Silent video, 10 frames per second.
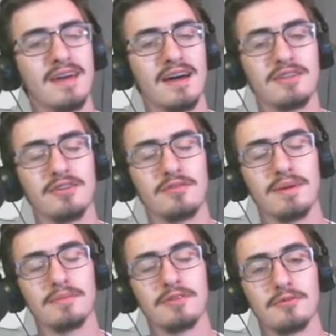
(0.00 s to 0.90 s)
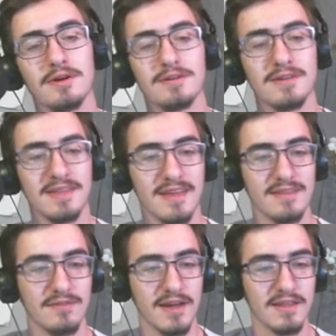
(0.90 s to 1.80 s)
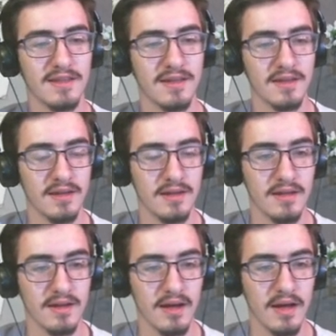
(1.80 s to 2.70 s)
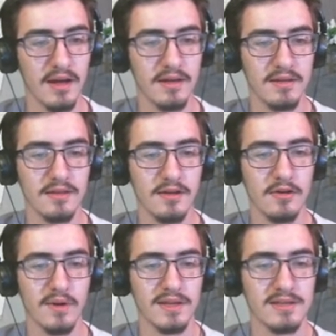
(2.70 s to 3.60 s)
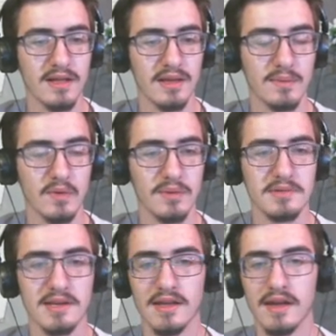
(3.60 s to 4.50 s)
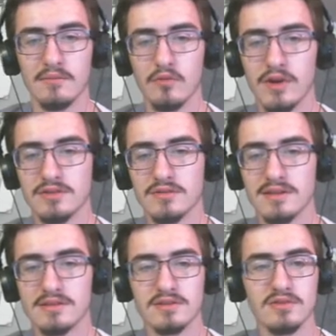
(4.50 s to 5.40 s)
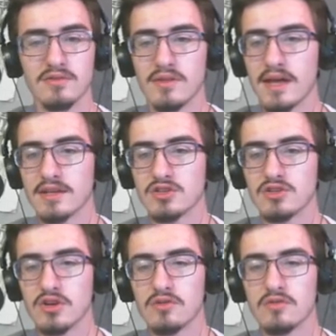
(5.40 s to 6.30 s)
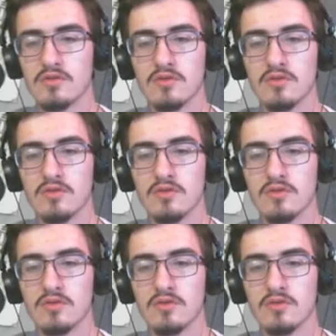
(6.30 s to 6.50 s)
I don't remember the word, that's fine. I know I need to claim a website. I'm way too lazy to do that, so